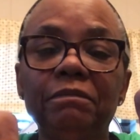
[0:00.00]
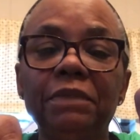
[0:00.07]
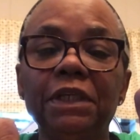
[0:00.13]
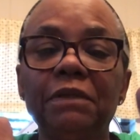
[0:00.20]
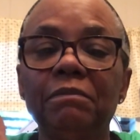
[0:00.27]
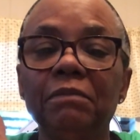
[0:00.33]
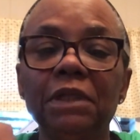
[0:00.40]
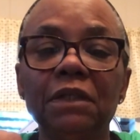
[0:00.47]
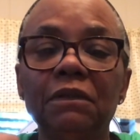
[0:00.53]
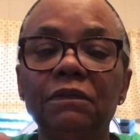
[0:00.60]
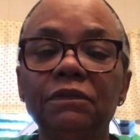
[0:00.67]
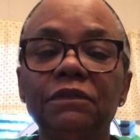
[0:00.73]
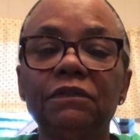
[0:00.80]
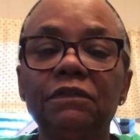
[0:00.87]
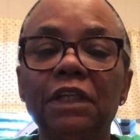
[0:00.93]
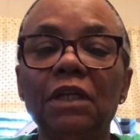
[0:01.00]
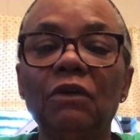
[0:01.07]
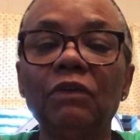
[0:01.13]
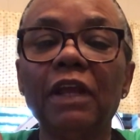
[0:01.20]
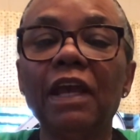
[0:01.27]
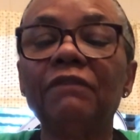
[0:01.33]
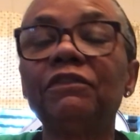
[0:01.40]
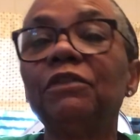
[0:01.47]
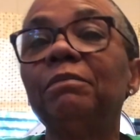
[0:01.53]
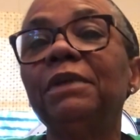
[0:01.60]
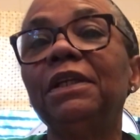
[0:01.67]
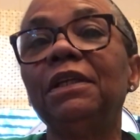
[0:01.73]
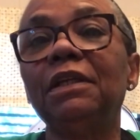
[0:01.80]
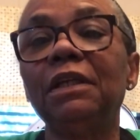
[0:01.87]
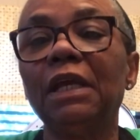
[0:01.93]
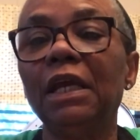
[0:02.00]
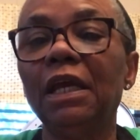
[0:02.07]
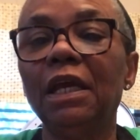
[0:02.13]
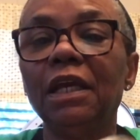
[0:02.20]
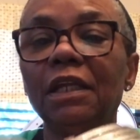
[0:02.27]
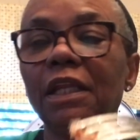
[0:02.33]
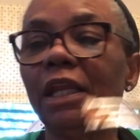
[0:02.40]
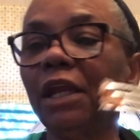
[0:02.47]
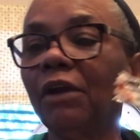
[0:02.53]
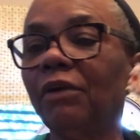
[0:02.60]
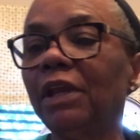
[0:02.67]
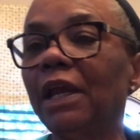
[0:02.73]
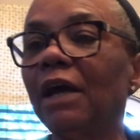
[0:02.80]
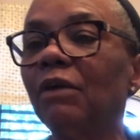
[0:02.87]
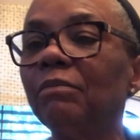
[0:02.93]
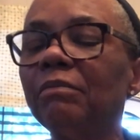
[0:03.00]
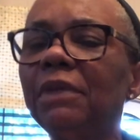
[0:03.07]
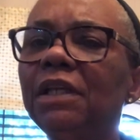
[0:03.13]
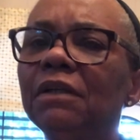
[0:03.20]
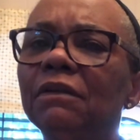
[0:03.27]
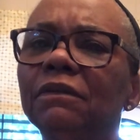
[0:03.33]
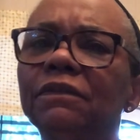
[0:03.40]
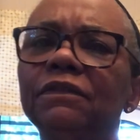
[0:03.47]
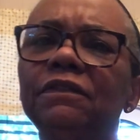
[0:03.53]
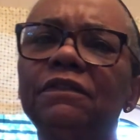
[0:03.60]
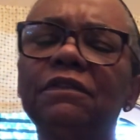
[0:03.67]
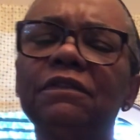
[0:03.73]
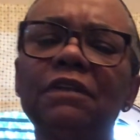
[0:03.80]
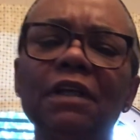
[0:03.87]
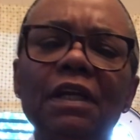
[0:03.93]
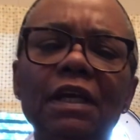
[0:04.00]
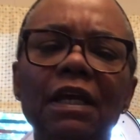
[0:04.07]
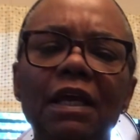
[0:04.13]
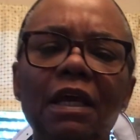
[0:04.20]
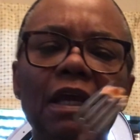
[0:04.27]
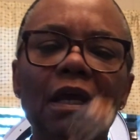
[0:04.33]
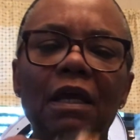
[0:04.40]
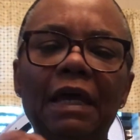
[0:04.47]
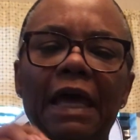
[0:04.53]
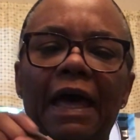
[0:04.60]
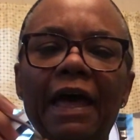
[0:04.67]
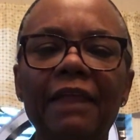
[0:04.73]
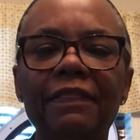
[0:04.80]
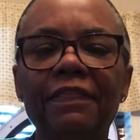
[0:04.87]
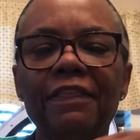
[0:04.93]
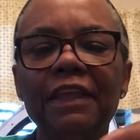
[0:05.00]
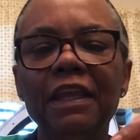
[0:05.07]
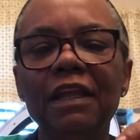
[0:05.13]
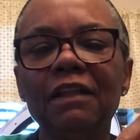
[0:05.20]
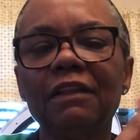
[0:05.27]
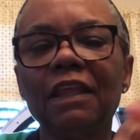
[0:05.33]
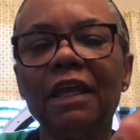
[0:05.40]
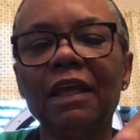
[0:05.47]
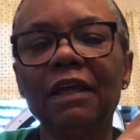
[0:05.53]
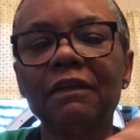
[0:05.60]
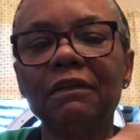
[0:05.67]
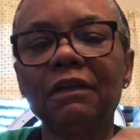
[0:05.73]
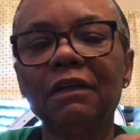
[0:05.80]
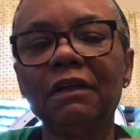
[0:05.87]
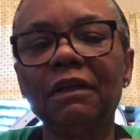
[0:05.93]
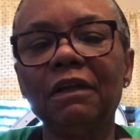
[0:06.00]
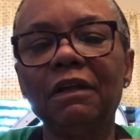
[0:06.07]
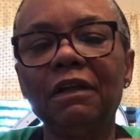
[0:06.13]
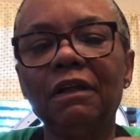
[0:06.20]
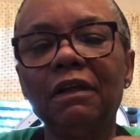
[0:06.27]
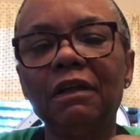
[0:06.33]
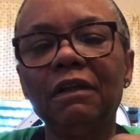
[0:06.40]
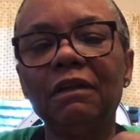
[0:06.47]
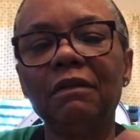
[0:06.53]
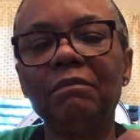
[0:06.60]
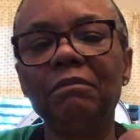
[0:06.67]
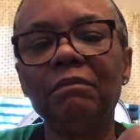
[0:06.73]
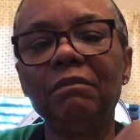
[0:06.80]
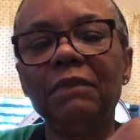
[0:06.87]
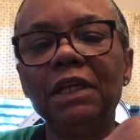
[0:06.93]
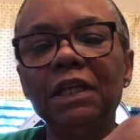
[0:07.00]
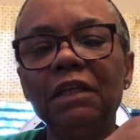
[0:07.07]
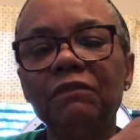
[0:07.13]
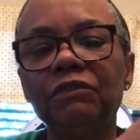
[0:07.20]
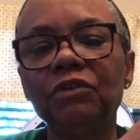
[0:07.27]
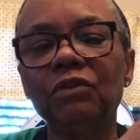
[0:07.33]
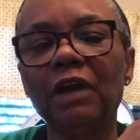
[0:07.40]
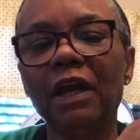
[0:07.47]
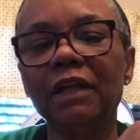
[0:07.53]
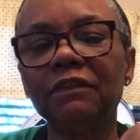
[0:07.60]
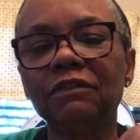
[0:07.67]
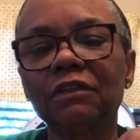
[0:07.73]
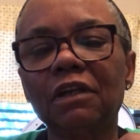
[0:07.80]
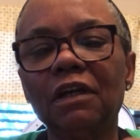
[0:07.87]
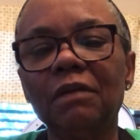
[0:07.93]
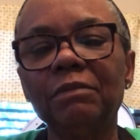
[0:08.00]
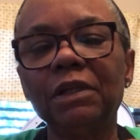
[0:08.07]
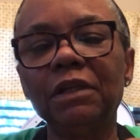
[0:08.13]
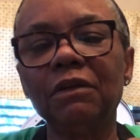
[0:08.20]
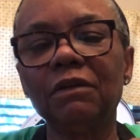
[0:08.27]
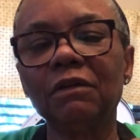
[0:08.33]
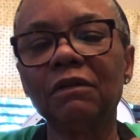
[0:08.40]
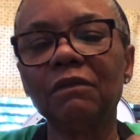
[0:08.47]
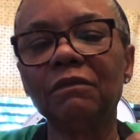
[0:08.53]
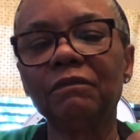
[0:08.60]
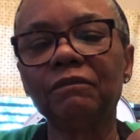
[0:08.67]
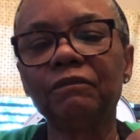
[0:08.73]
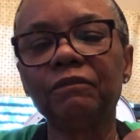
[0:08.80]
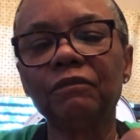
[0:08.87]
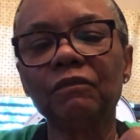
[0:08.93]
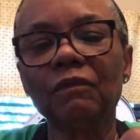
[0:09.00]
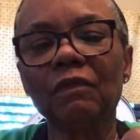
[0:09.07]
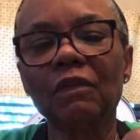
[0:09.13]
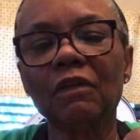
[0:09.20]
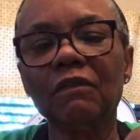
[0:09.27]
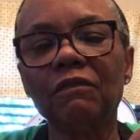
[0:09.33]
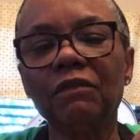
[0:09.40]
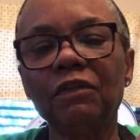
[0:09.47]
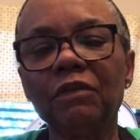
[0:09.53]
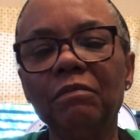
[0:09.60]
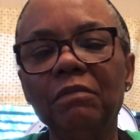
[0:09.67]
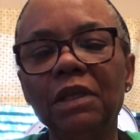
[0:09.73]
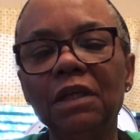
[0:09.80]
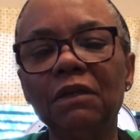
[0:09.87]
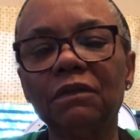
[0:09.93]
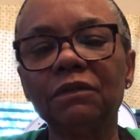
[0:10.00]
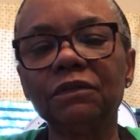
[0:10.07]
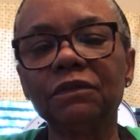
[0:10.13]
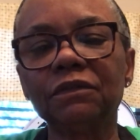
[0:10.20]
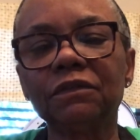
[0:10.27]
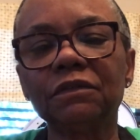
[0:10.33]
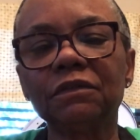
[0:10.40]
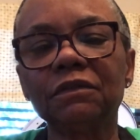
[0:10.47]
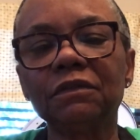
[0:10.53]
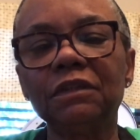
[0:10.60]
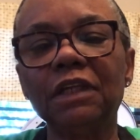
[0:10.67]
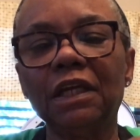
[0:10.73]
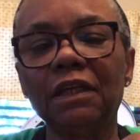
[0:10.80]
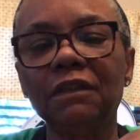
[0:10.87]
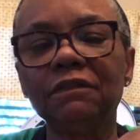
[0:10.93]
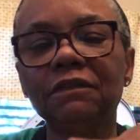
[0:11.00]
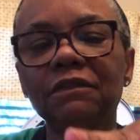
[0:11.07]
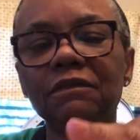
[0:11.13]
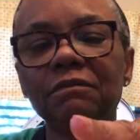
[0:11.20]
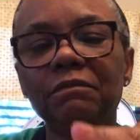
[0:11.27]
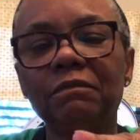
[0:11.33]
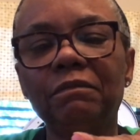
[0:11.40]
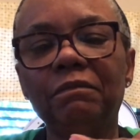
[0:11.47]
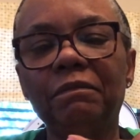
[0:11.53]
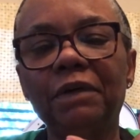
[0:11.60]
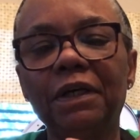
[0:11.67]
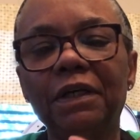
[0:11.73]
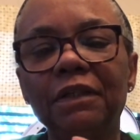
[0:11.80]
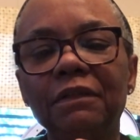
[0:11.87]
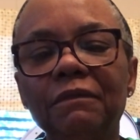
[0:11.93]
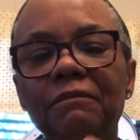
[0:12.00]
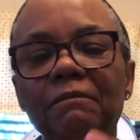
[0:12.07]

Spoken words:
big meals. They don't have to be carry-out meals. I think that many of you guys come here for the meals, yes, but